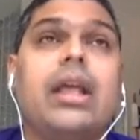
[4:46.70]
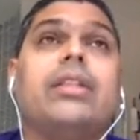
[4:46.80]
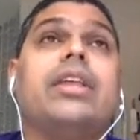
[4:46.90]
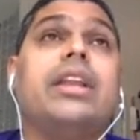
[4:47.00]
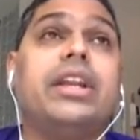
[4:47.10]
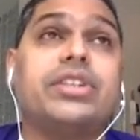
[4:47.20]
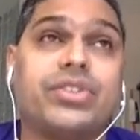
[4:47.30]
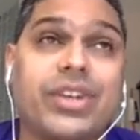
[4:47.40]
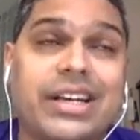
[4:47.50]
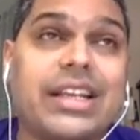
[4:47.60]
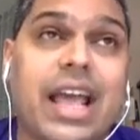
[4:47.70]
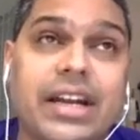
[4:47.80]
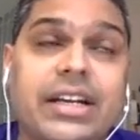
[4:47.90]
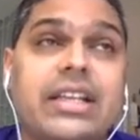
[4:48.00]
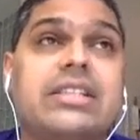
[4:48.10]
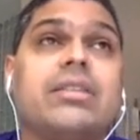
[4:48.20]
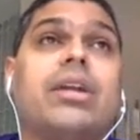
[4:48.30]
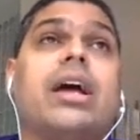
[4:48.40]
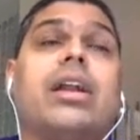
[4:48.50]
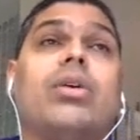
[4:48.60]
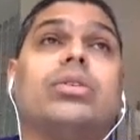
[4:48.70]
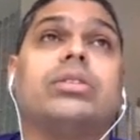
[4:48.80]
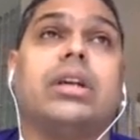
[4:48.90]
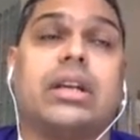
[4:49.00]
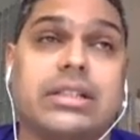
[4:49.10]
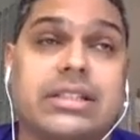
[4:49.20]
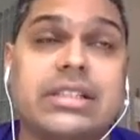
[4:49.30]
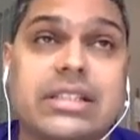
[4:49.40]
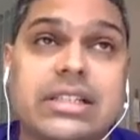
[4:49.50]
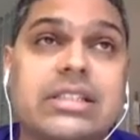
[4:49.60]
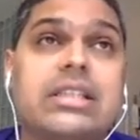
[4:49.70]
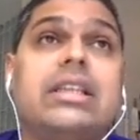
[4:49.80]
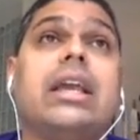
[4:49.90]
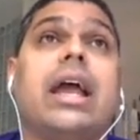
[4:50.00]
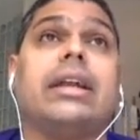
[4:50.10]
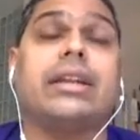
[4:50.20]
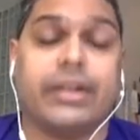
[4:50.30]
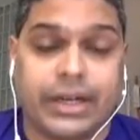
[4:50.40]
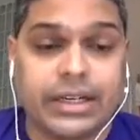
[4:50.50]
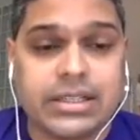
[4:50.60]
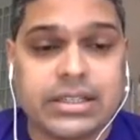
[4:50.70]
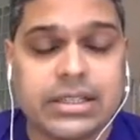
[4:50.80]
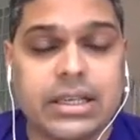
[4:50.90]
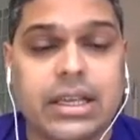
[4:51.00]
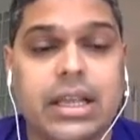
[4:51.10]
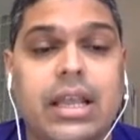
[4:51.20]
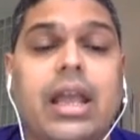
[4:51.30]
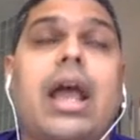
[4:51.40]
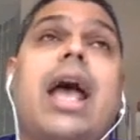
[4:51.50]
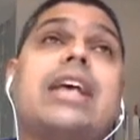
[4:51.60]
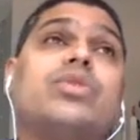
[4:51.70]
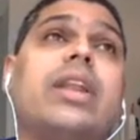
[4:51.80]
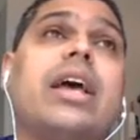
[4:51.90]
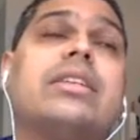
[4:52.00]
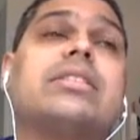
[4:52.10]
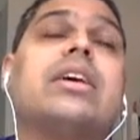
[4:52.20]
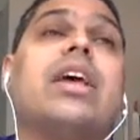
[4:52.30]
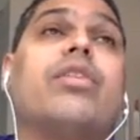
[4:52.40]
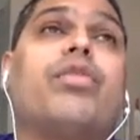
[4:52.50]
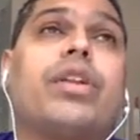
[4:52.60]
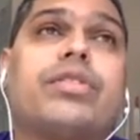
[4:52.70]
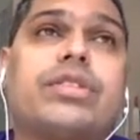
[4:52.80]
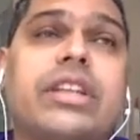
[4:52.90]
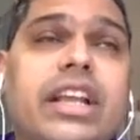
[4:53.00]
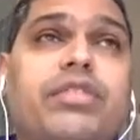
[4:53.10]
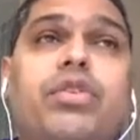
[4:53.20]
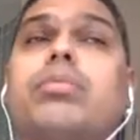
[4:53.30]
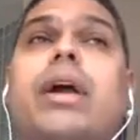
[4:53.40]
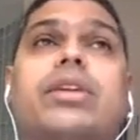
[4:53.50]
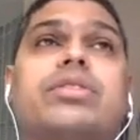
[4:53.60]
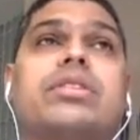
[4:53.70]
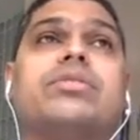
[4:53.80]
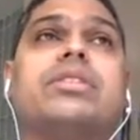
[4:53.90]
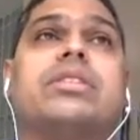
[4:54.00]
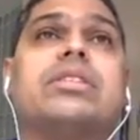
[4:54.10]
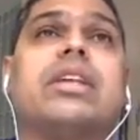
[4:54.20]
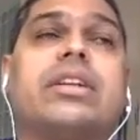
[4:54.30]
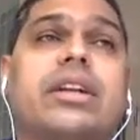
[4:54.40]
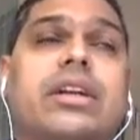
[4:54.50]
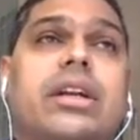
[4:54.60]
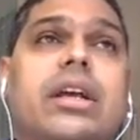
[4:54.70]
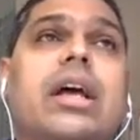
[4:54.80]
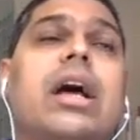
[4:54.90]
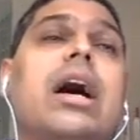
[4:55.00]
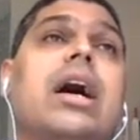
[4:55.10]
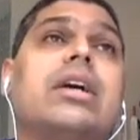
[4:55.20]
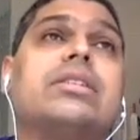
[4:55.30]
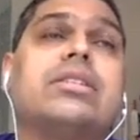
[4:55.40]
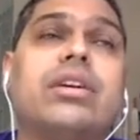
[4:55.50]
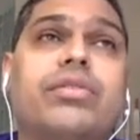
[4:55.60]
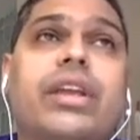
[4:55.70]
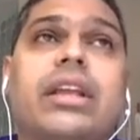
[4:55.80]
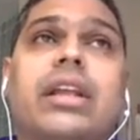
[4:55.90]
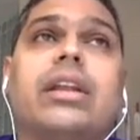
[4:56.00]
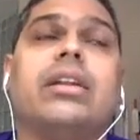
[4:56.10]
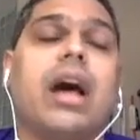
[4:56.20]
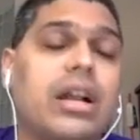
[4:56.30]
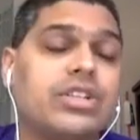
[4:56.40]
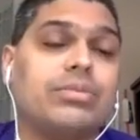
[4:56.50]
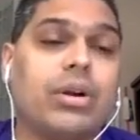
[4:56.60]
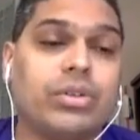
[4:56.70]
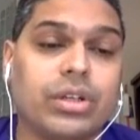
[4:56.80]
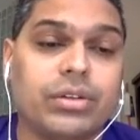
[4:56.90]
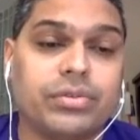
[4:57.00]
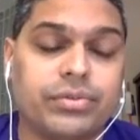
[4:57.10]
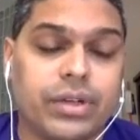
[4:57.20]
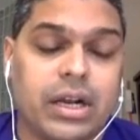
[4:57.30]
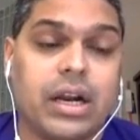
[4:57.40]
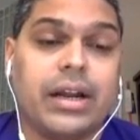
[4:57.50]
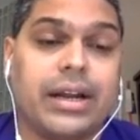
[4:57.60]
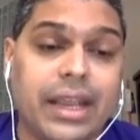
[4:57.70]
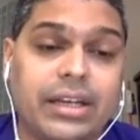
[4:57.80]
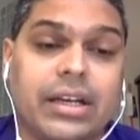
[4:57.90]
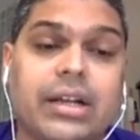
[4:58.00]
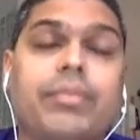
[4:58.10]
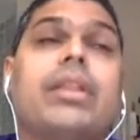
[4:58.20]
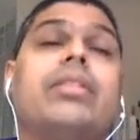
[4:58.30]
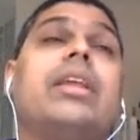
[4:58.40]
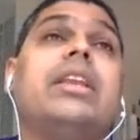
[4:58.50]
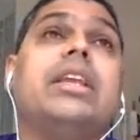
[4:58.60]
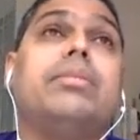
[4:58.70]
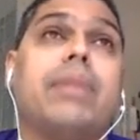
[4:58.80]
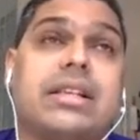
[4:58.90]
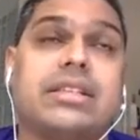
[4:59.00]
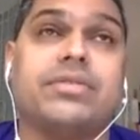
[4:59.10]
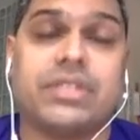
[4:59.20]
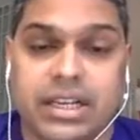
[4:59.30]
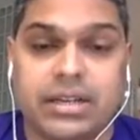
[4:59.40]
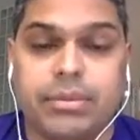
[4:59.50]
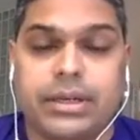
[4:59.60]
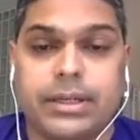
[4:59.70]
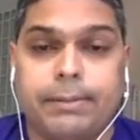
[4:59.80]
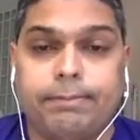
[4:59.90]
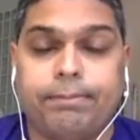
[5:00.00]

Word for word: They need strict guarantees around consistency and correctness, as well as for a select few microservices that are uh, serving large amount of uh, data, they need massive scalability.